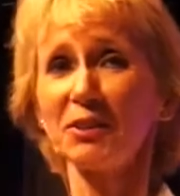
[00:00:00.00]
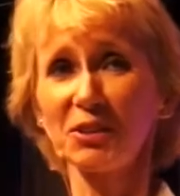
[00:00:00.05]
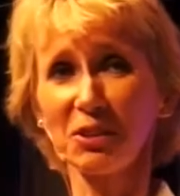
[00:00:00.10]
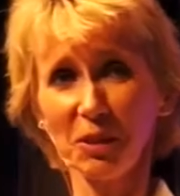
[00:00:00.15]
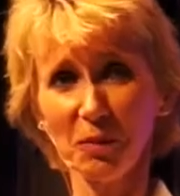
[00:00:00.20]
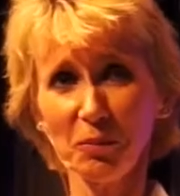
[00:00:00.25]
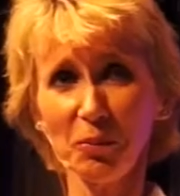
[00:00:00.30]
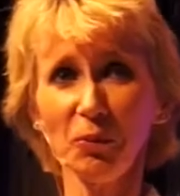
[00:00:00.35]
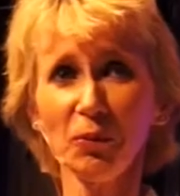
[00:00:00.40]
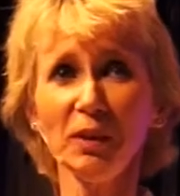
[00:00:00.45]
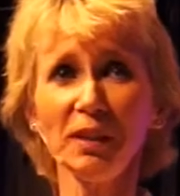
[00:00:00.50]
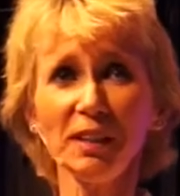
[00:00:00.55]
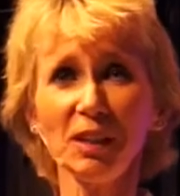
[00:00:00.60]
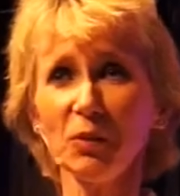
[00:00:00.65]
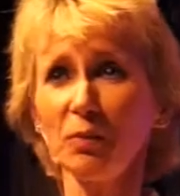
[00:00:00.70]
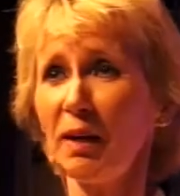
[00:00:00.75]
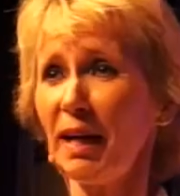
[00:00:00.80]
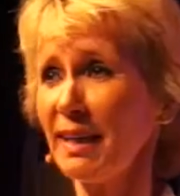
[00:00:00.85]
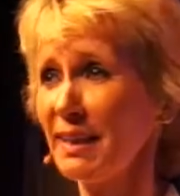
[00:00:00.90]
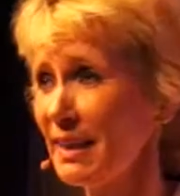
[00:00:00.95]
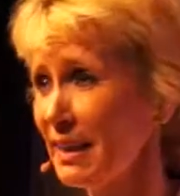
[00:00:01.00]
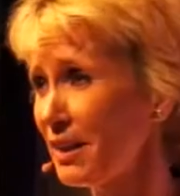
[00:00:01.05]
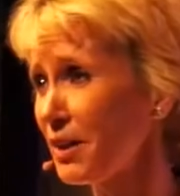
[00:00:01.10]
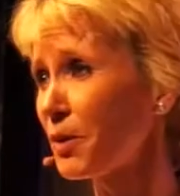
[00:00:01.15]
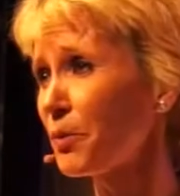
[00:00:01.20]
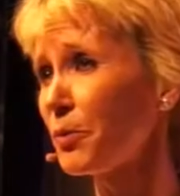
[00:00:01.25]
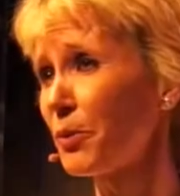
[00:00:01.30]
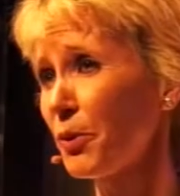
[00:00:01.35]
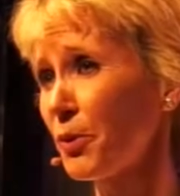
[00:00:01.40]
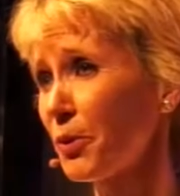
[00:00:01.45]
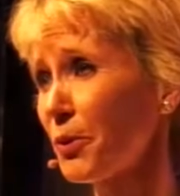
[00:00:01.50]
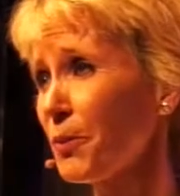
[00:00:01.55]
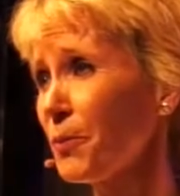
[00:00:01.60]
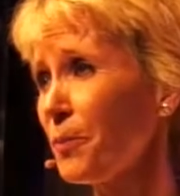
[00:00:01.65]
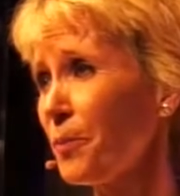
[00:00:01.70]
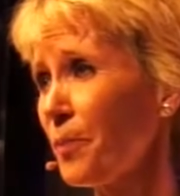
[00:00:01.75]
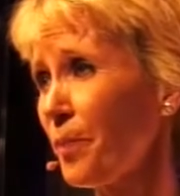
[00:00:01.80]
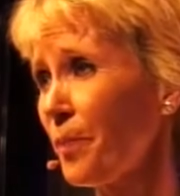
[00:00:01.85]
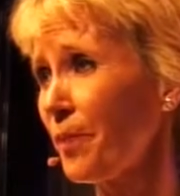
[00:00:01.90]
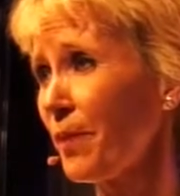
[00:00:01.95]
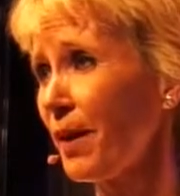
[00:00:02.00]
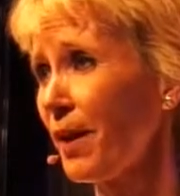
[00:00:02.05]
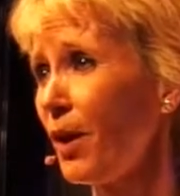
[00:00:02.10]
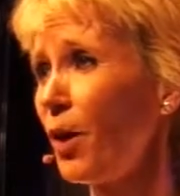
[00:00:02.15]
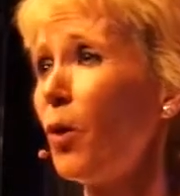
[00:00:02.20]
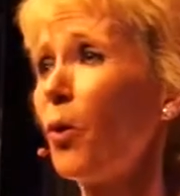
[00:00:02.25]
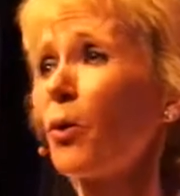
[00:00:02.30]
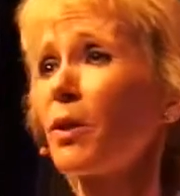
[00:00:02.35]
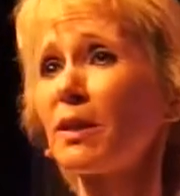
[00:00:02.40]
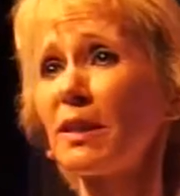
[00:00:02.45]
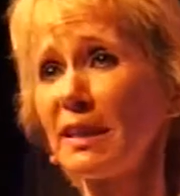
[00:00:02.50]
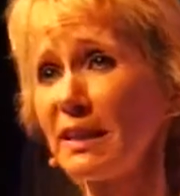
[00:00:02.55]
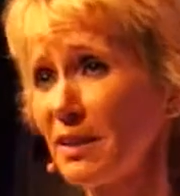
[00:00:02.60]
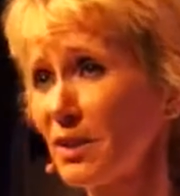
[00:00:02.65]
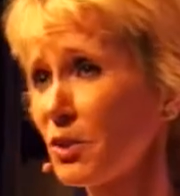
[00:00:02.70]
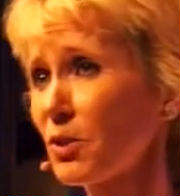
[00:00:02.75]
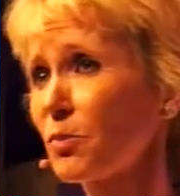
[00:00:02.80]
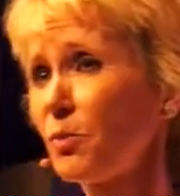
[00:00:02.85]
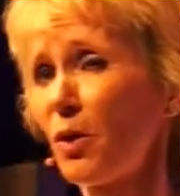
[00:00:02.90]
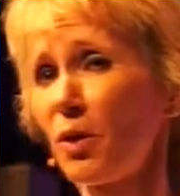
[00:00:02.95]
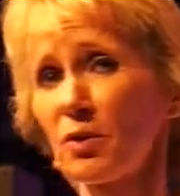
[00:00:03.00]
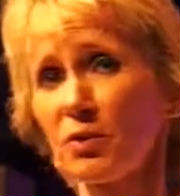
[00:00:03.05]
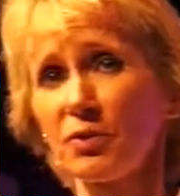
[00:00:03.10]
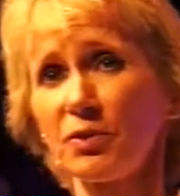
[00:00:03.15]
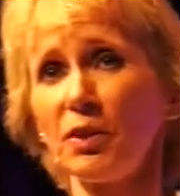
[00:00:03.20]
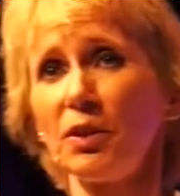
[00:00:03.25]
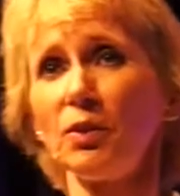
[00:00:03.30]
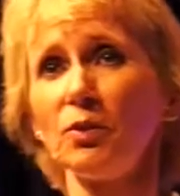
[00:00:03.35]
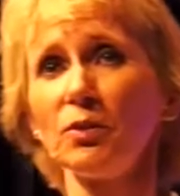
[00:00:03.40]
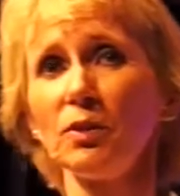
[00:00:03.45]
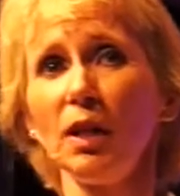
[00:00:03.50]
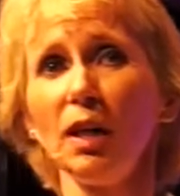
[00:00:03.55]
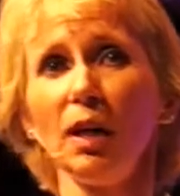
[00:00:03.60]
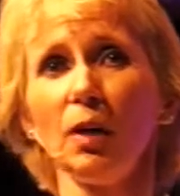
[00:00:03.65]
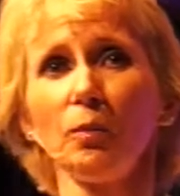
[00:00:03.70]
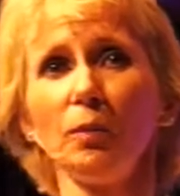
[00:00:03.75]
at some point, you might need a computer or at least a smartphone.